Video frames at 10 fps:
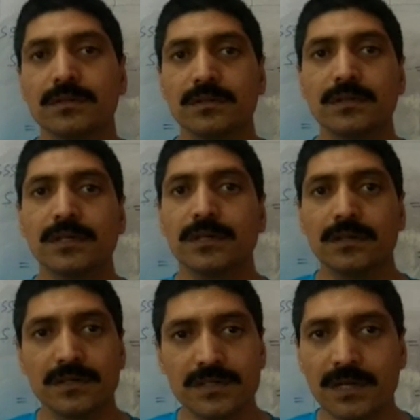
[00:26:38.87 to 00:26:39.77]

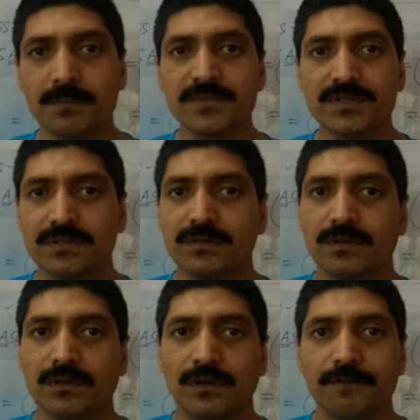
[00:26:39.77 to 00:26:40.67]
the sums
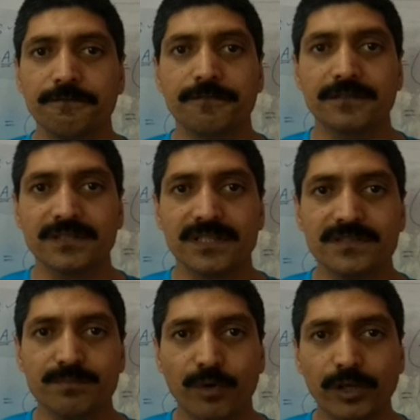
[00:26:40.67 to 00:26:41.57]
of
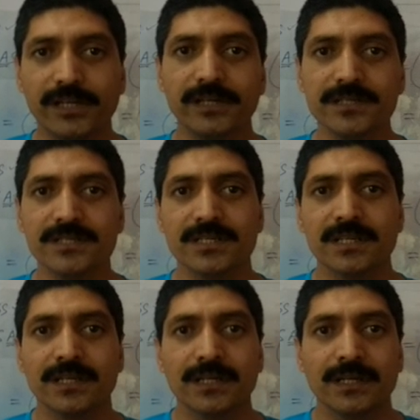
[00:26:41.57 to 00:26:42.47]
these polygons